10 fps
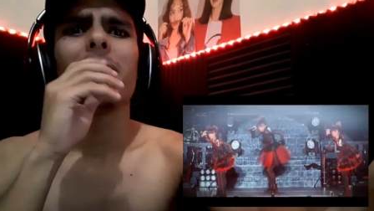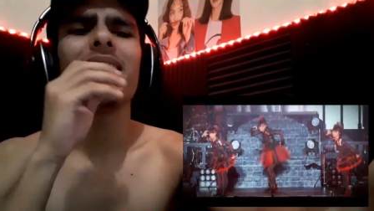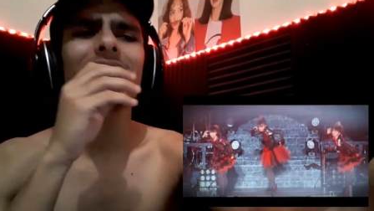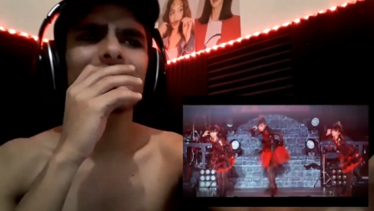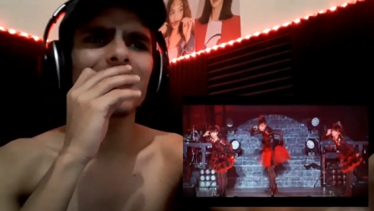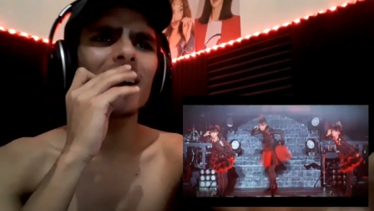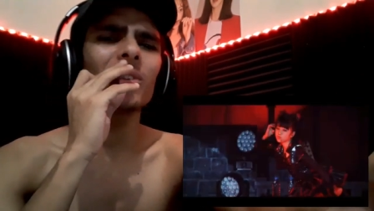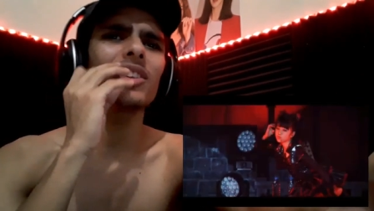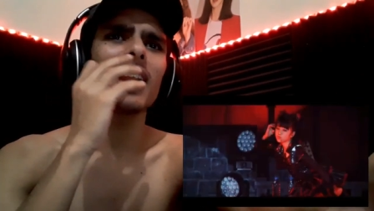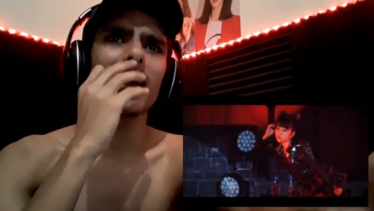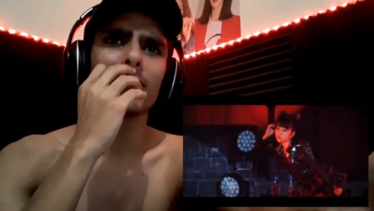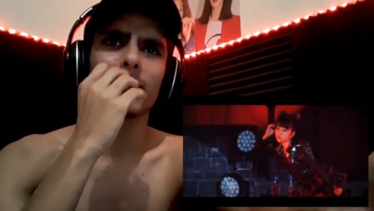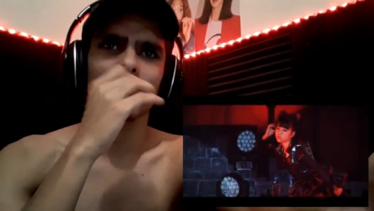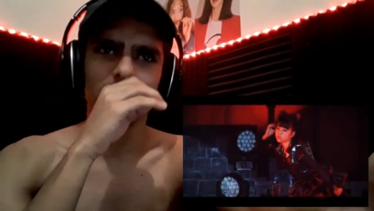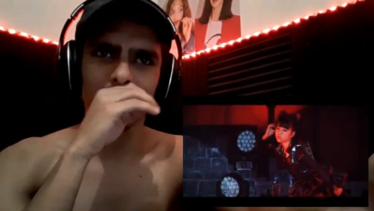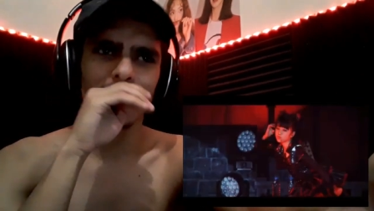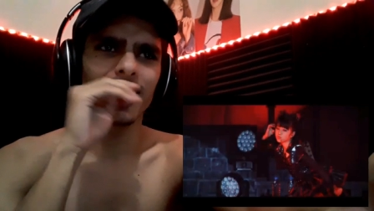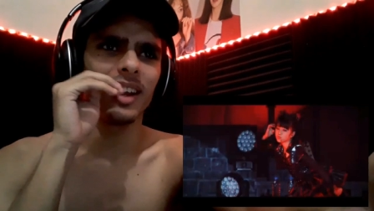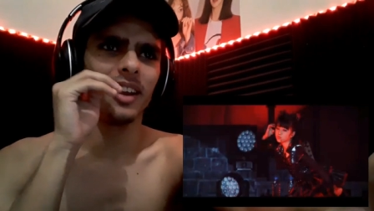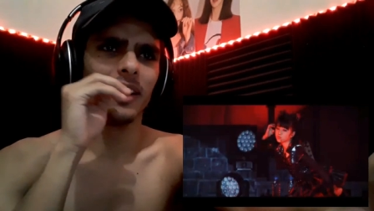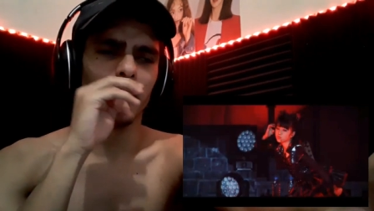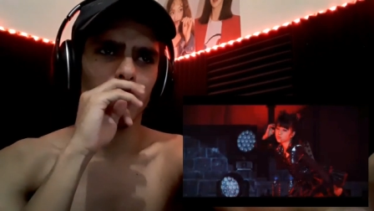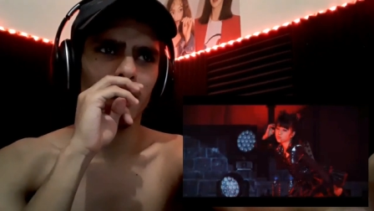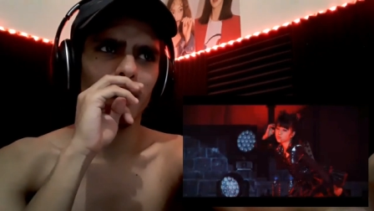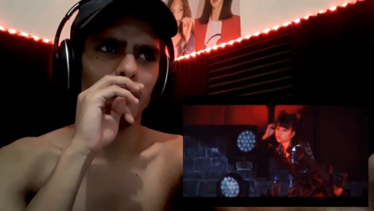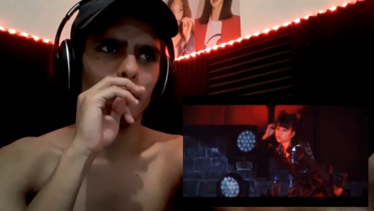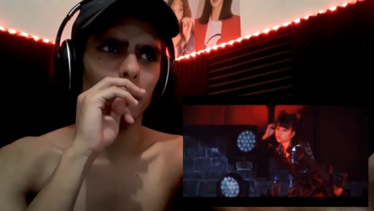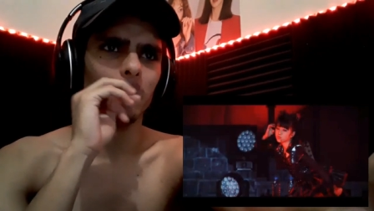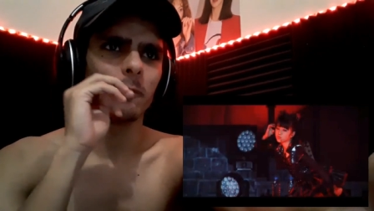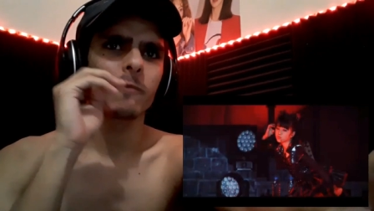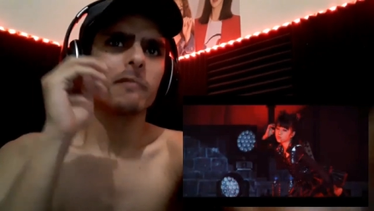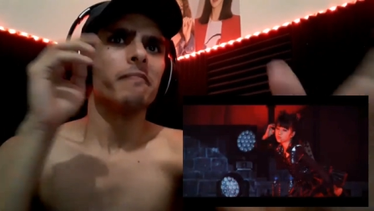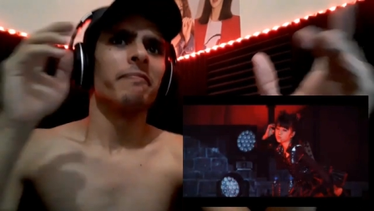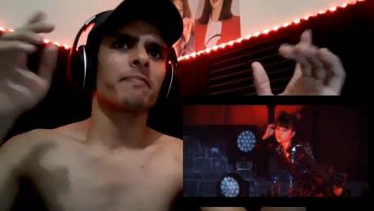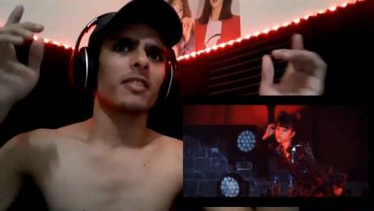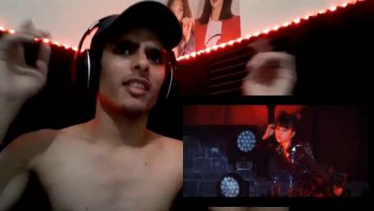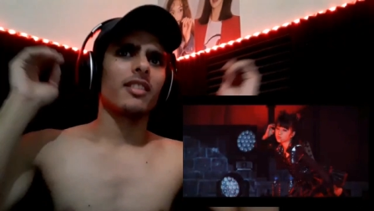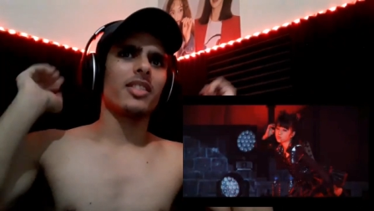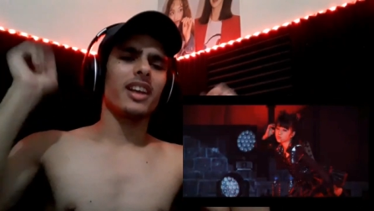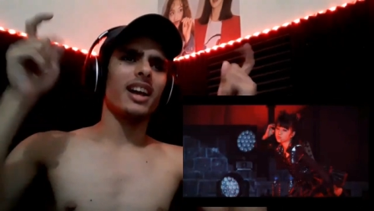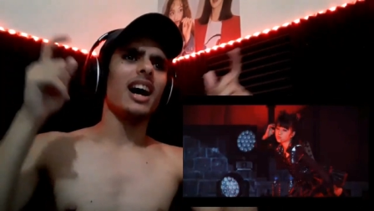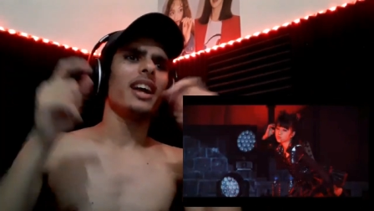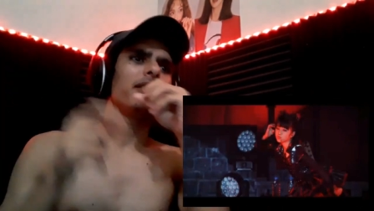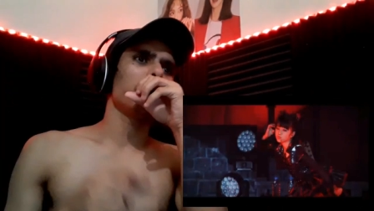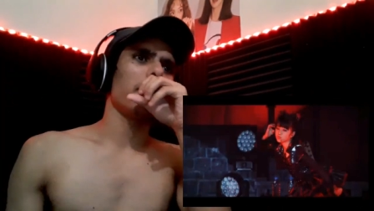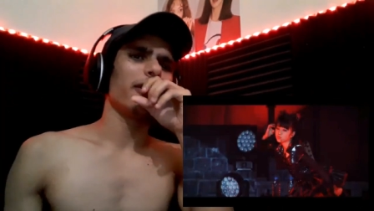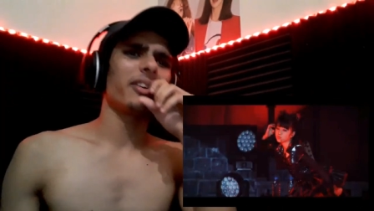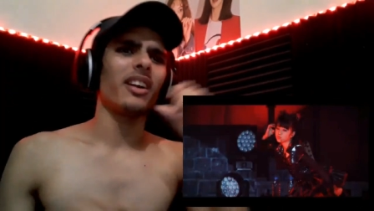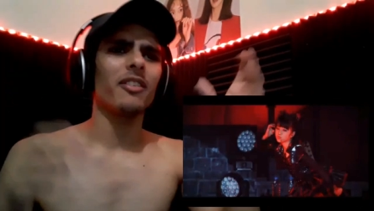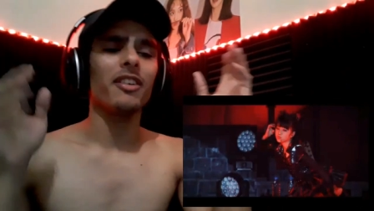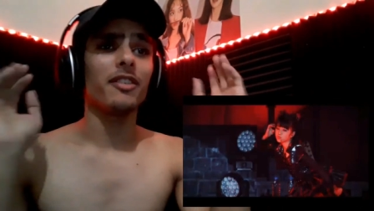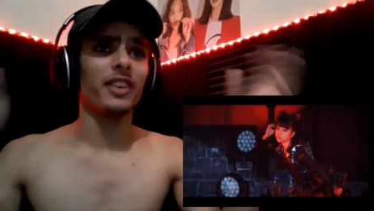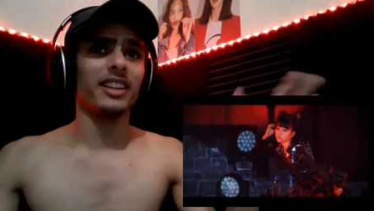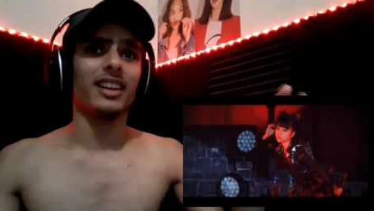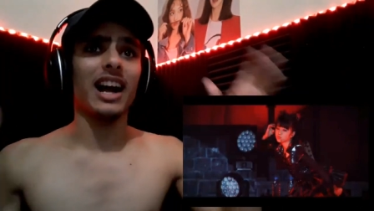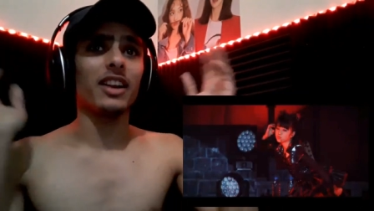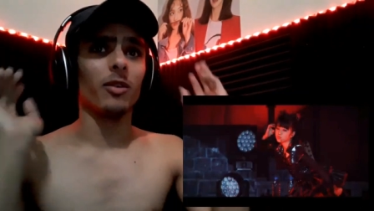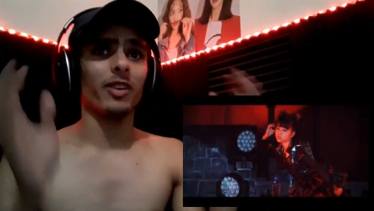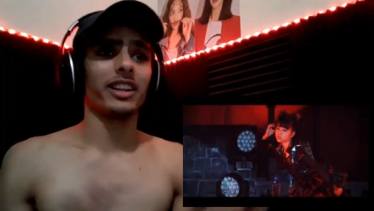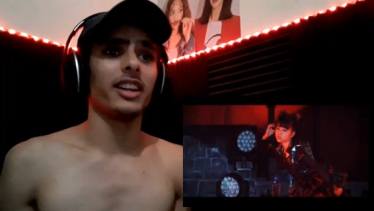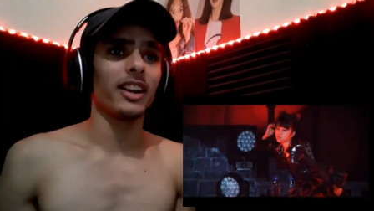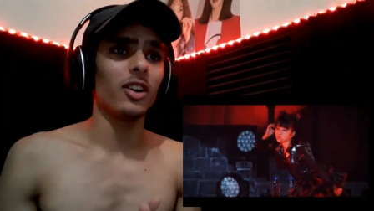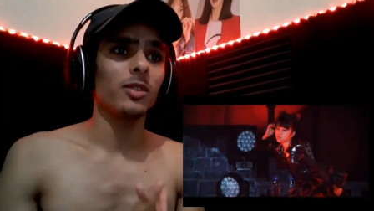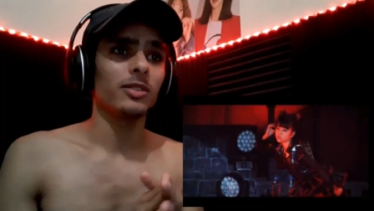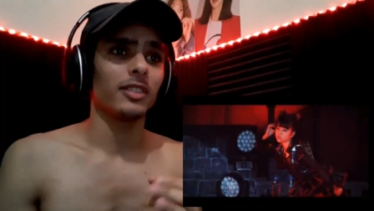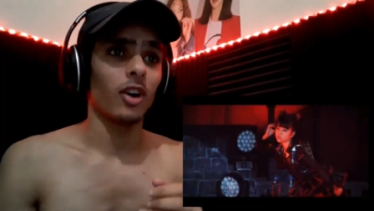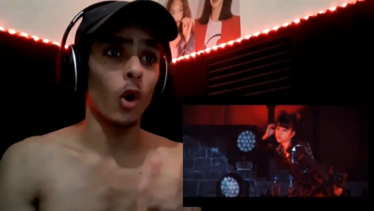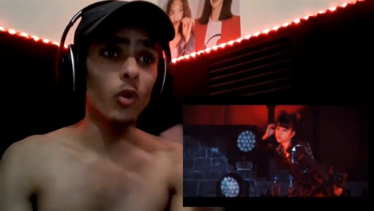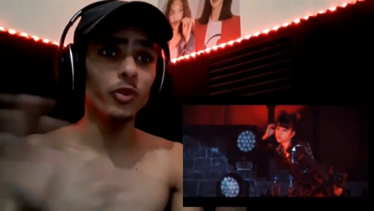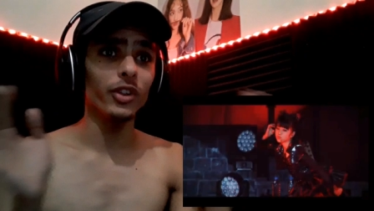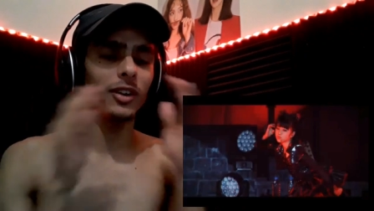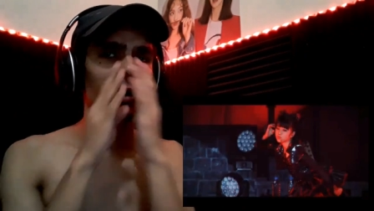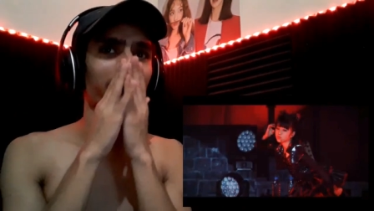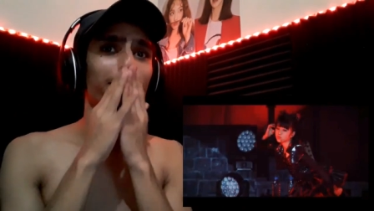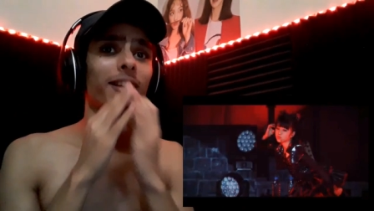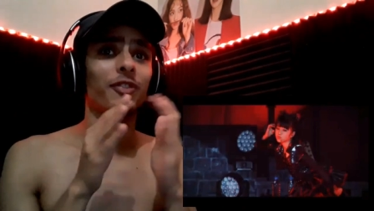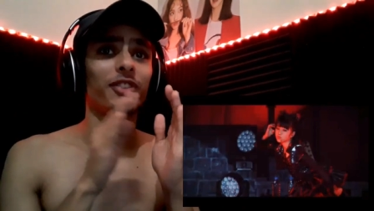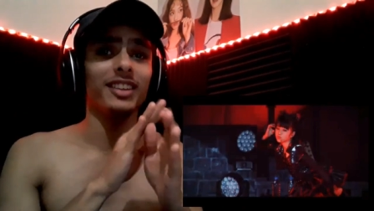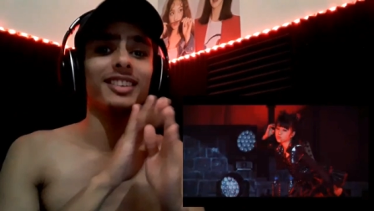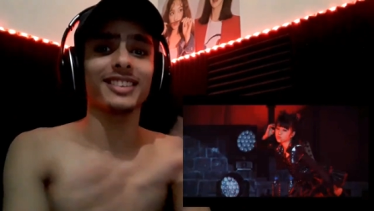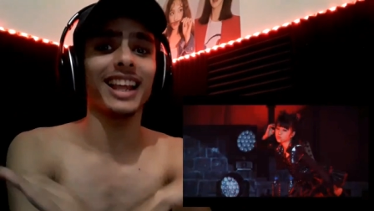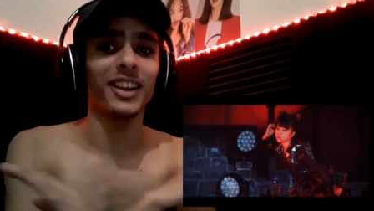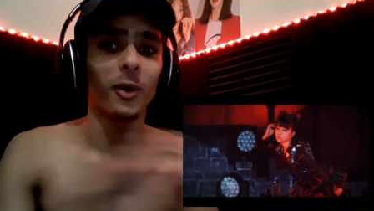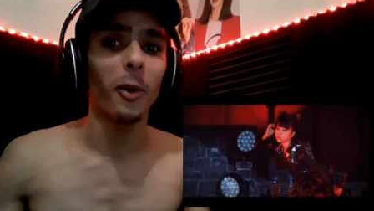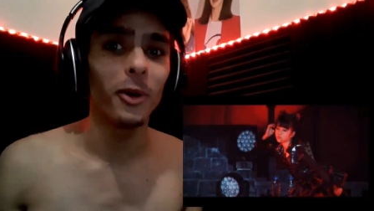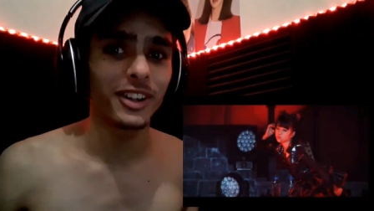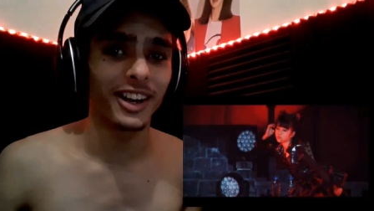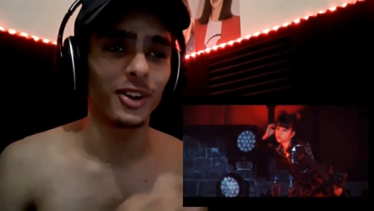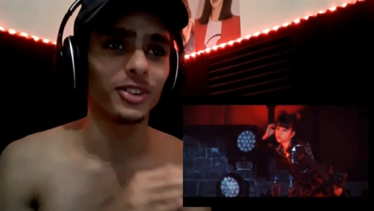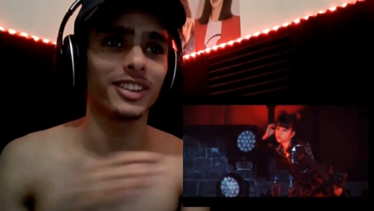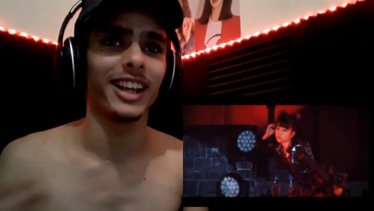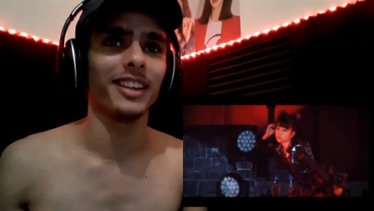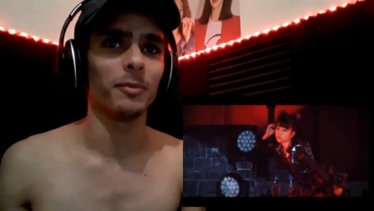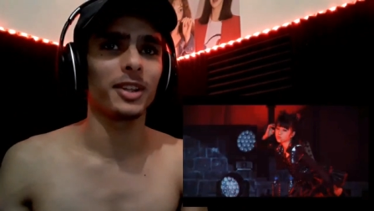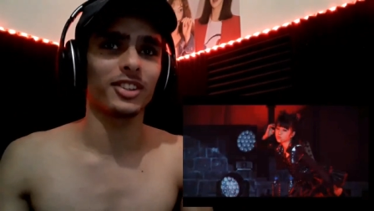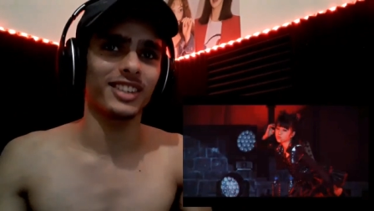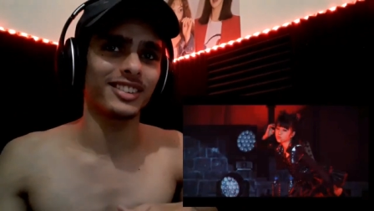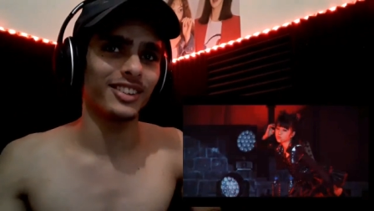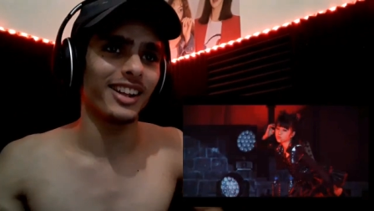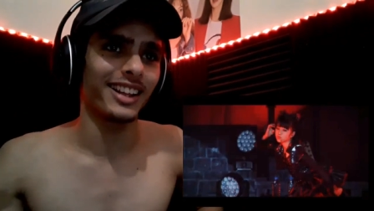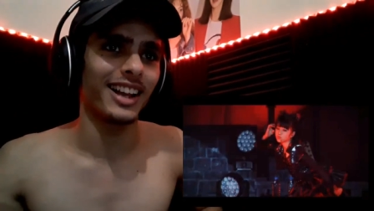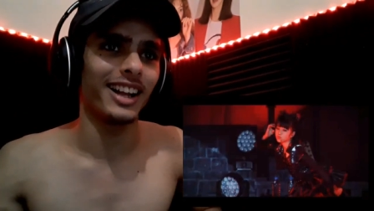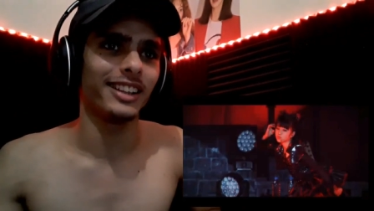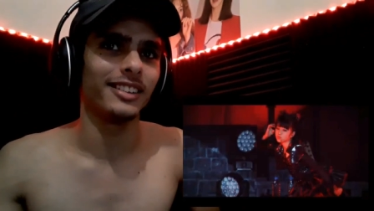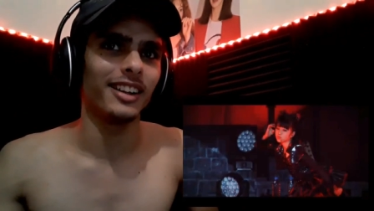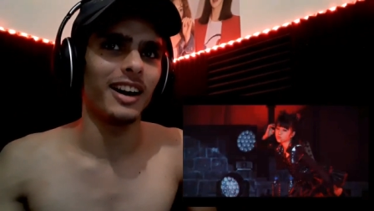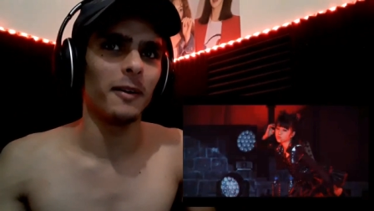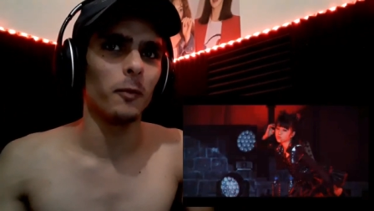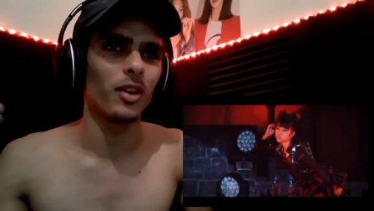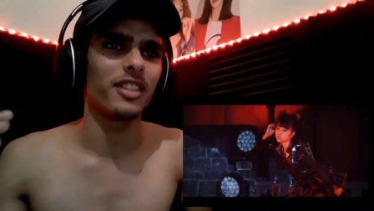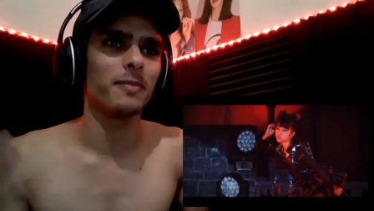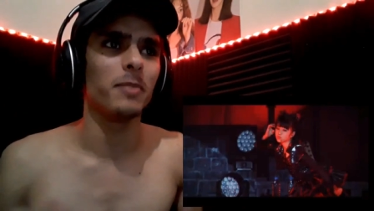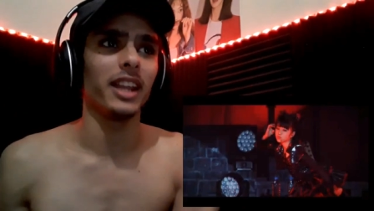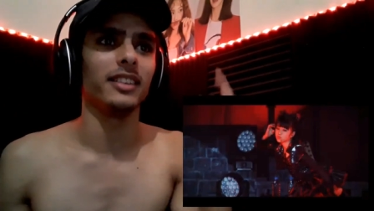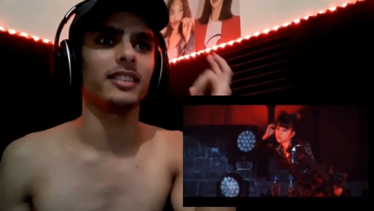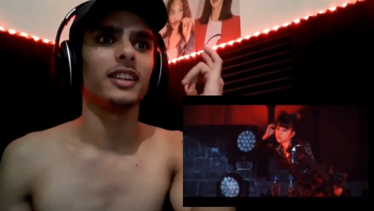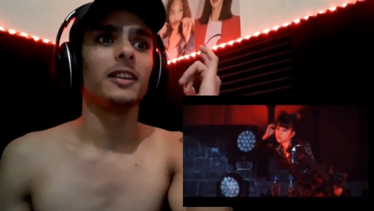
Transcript: It sounds like the, um, the guy in the battery, I don't know if it's a guy or a girl. Hopefully, okay, if this is like all girls, like, because I saw a guy um, with the bass.